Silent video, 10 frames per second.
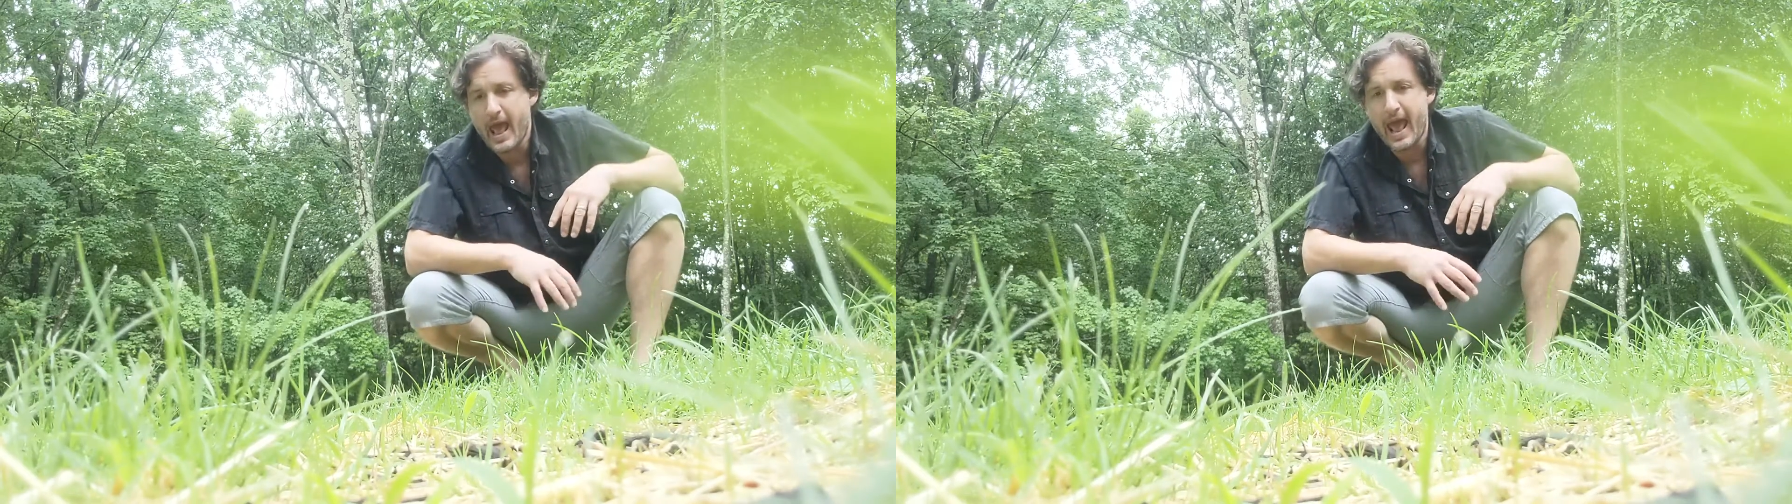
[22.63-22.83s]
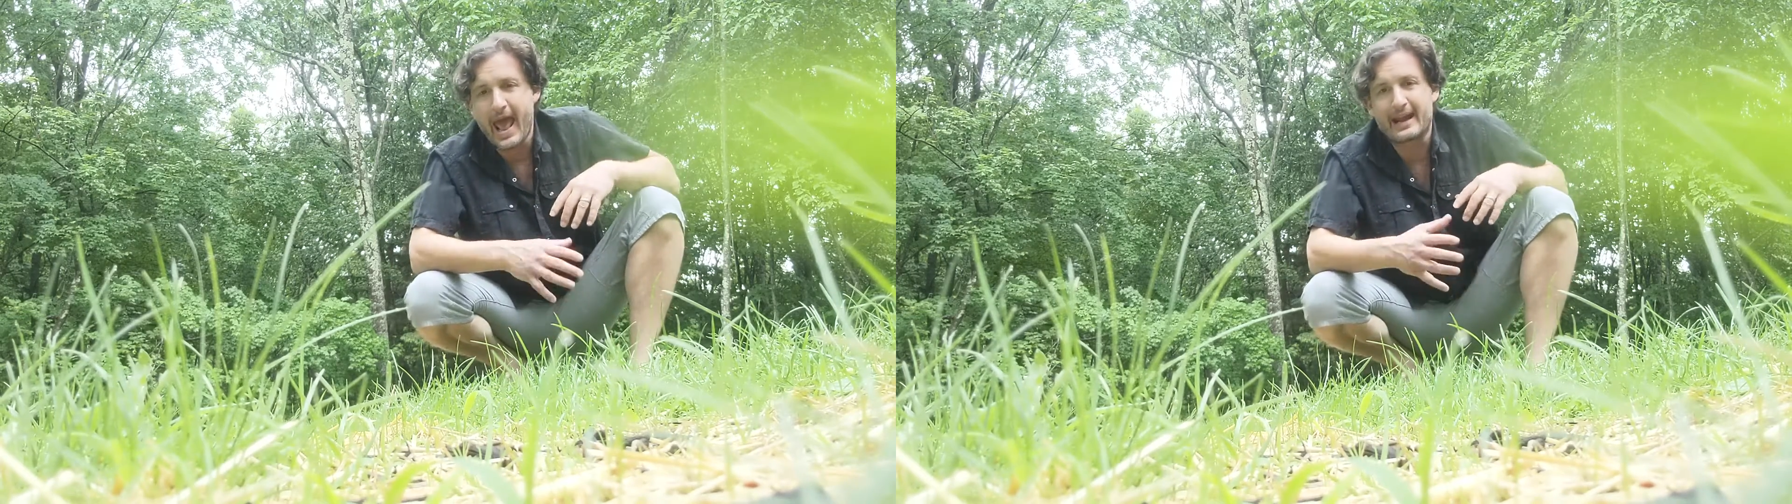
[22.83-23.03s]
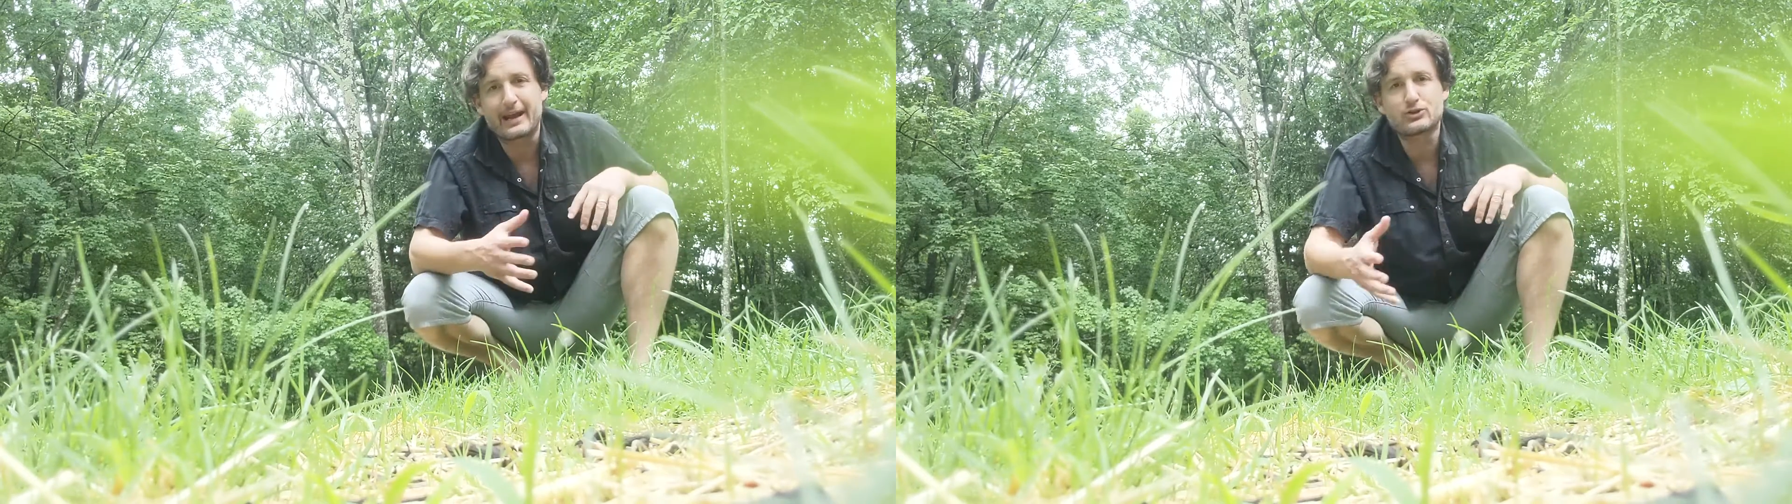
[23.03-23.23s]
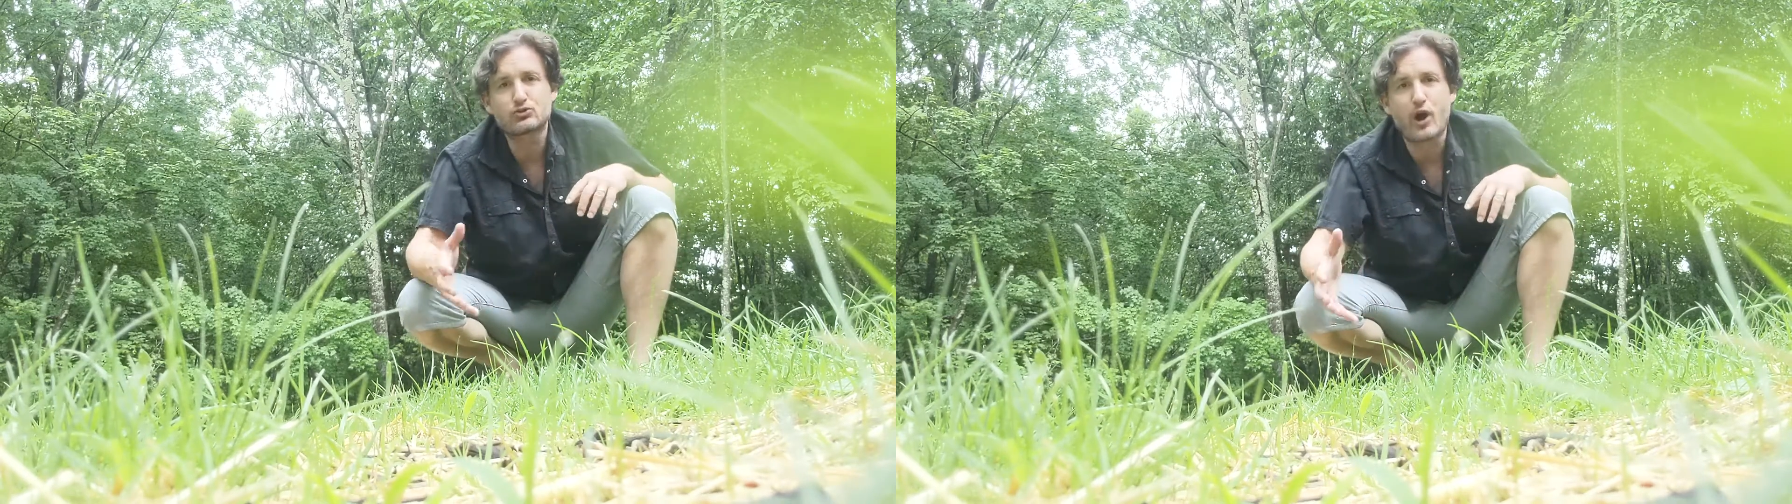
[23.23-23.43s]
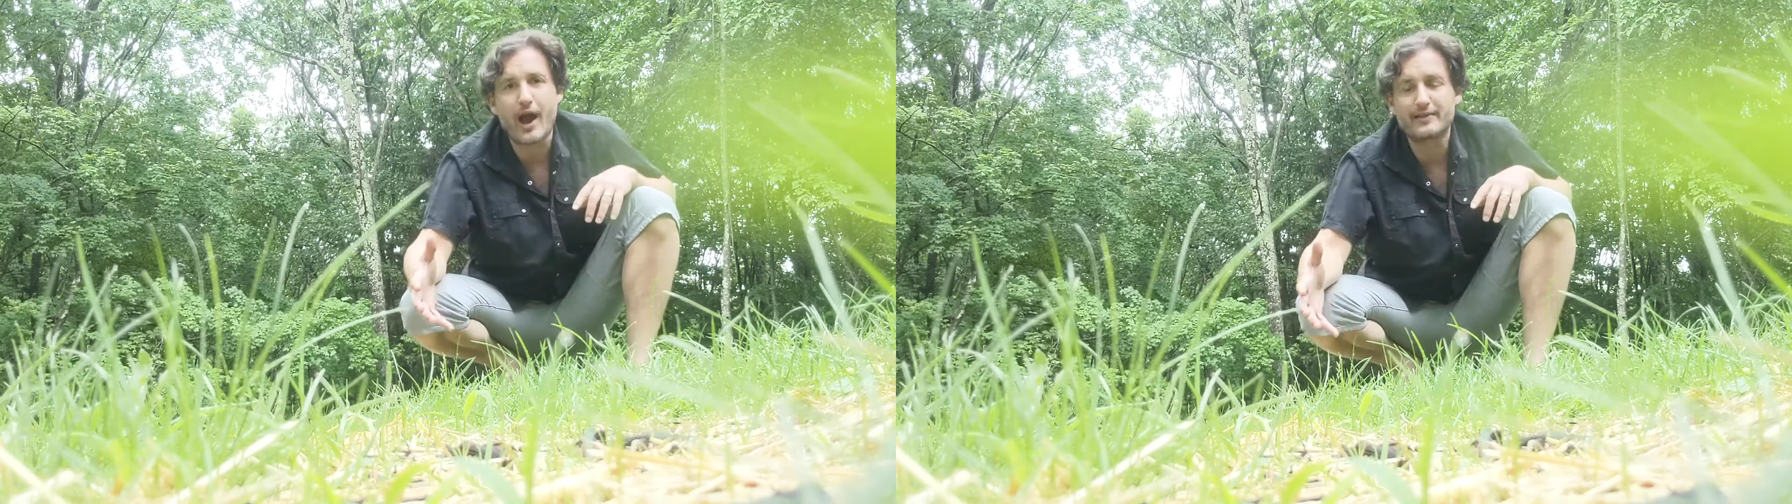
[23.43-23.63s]
and I
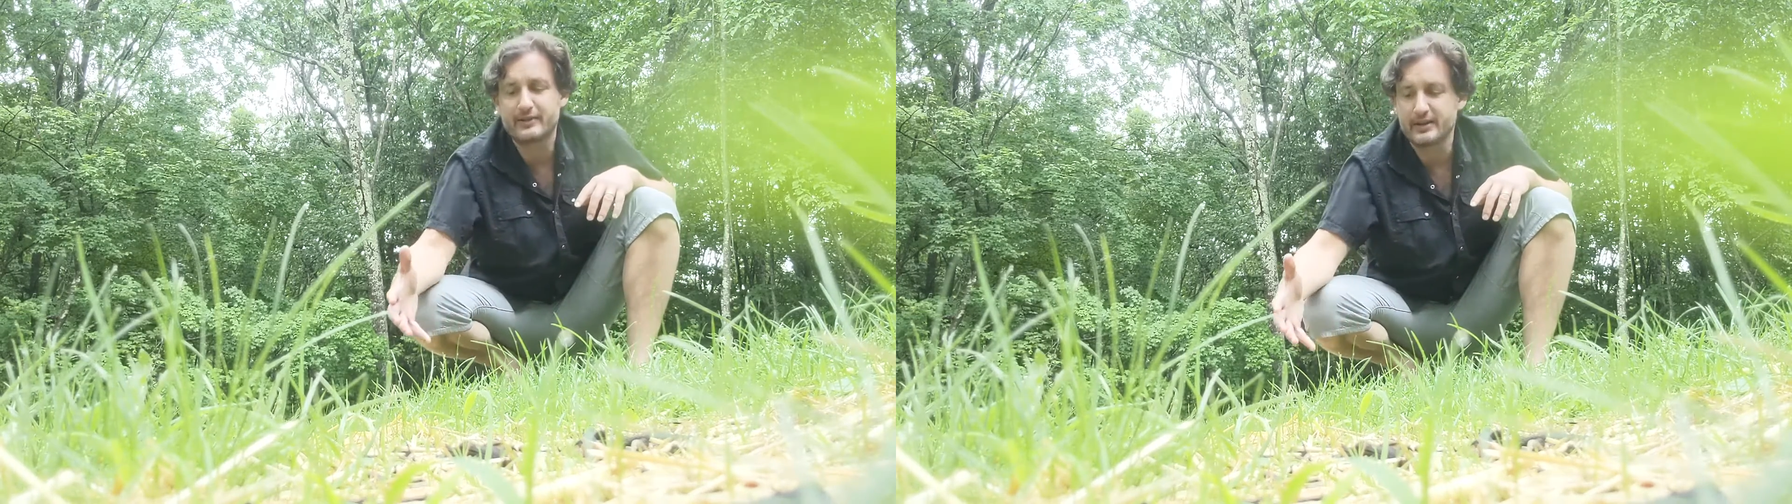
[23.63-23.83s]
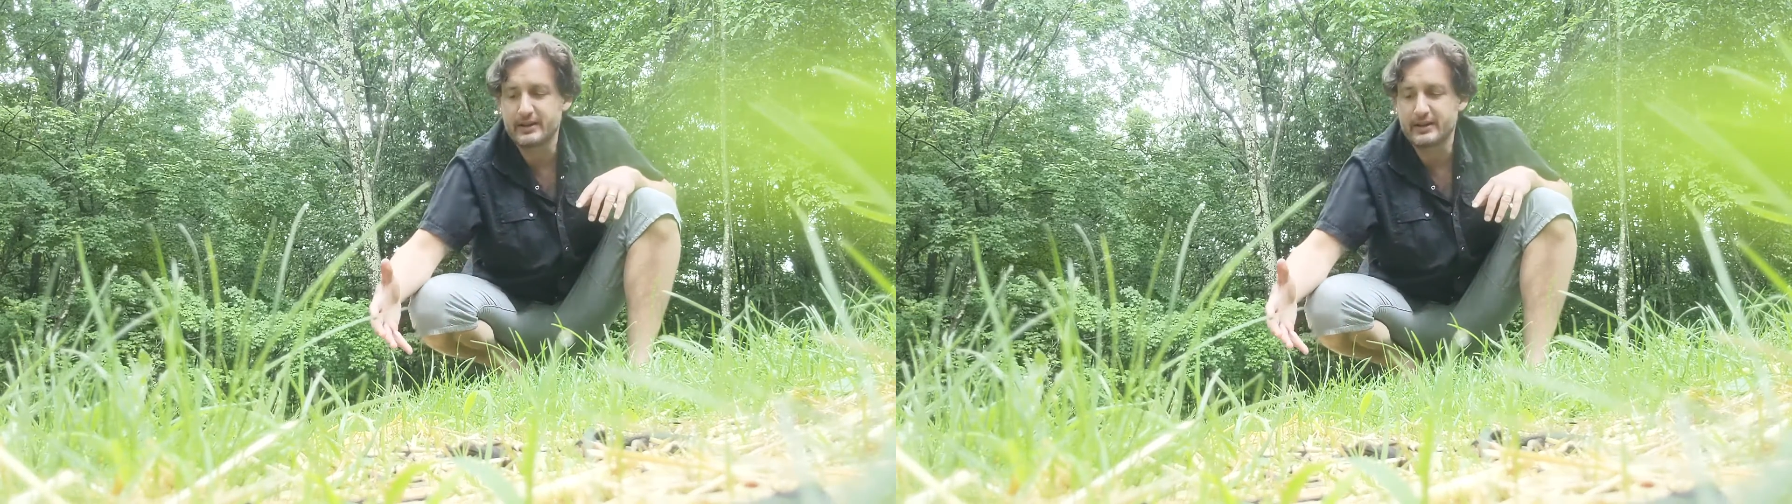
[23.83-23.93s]
tried to